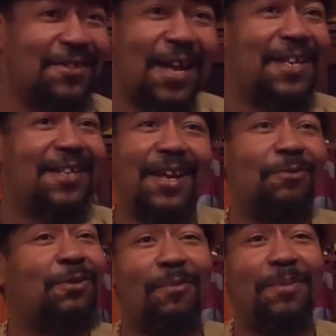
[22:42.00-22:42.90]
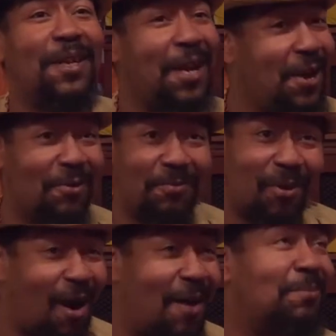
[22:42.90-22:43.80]
like they was gonna be hell
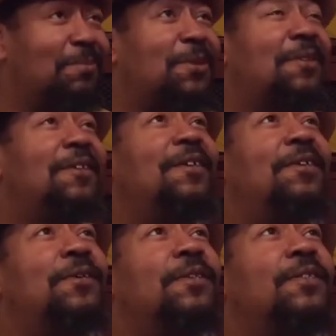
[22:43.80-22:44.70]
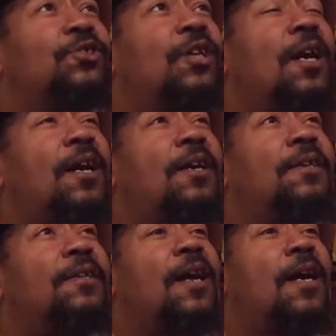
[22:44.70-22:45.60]
problems.
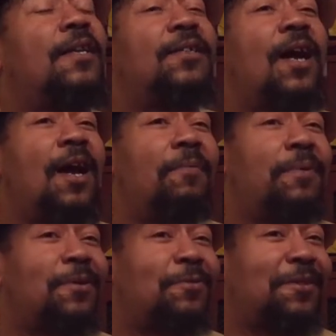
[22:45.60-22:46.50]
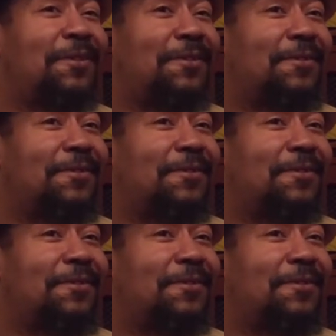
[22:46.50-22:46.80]
John got a time penalty.